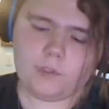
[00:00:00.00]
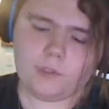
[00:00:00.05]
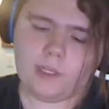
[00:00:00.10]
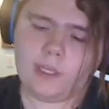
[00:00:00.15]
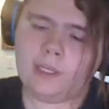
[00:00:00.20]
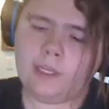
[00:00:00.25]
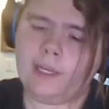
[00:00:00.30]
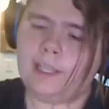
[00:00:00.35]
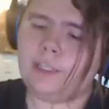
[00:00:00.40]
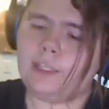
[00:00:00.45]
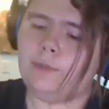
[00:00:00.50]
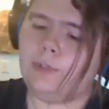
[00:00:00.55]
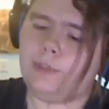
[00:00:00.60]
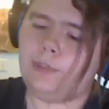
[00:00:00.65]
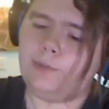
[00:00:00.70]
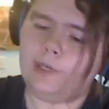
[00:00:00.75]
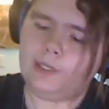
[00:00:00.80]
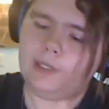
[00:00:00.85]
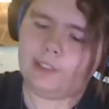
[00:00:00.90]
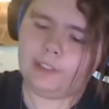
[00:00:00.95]
Next, what you
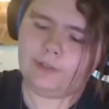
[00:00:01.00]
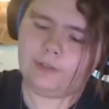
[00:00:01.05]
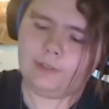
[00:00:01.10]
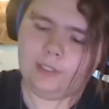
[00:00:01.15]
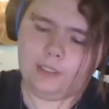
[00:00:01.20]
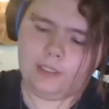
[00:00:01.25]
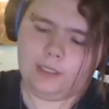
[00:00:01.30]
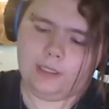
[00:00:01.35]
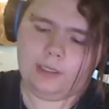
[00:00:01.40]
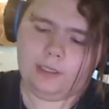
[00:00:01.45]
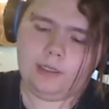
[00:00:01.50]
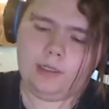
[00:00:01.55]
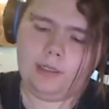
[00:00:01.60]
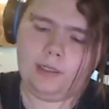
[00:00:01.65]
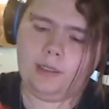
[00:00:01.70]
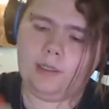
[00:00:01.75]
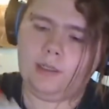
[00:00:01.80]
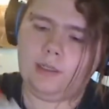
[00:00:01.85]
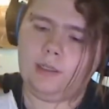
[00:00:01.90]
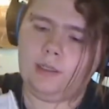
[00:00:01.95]
want to do
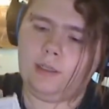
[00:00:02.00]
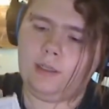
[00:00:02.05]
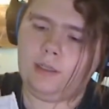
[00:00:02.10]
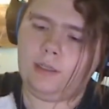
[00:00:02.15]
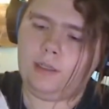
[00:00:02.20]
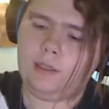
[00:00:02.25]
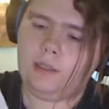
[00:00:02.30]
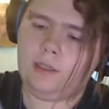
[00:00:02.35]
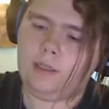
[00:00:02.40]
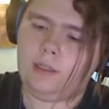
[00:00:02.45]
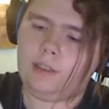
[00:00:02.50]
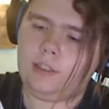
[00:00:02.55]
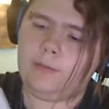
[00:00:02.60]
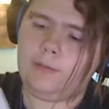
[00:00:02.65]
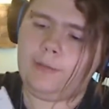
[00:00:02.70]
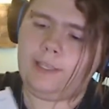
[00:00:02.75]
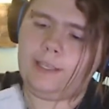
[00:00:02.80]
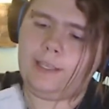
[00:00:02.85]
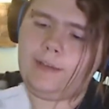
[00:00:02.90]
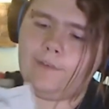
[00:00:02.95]
to
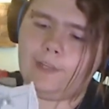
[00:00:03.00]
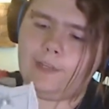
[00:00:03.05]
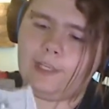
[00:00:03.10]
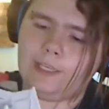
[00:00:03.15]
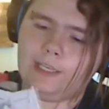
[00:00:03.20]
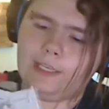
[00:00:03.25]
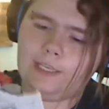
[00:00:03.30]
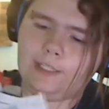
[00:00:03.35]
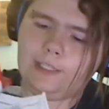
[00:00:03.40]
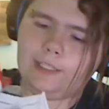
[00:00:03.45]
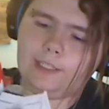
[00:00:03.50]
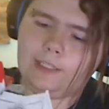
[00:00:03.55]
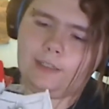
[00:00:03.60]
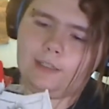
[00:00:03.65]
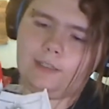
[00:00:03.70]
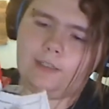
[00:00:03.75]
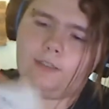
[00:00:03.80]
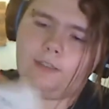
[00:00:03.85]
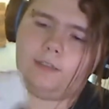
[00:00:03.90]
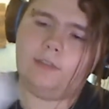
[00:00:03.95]
make everything easier,
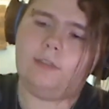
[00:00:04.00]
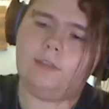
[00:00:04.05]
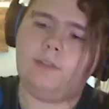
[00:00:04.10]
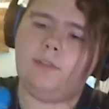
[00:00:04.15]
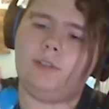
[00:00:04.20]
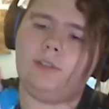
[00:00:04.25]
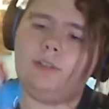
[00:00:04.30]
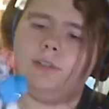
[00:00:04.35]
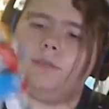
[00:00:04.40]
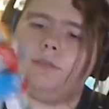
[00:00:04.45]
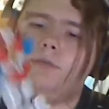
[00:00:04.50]
just